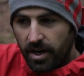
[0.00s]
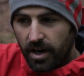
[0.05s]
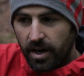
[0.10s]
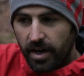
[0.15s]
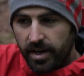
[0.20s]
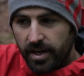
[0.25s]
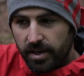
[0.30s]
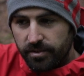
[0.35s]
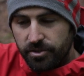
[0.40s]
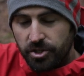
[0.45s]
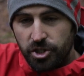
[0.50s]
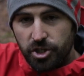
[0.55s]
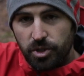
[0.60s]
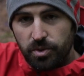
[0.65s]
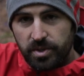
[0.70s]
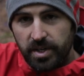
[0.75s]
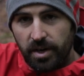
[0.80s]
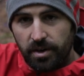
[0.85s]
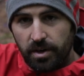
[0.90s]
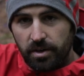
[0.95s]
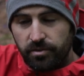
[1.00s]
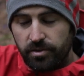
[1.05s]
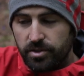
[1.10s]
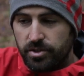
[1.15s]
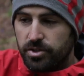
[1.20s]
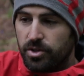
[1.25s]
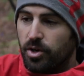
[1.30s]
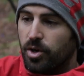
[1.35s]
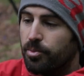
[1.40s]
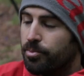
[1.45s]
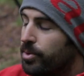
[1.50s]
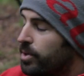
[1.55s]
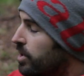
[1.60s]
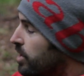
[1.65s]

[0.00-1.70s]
enough to shoot down over the top.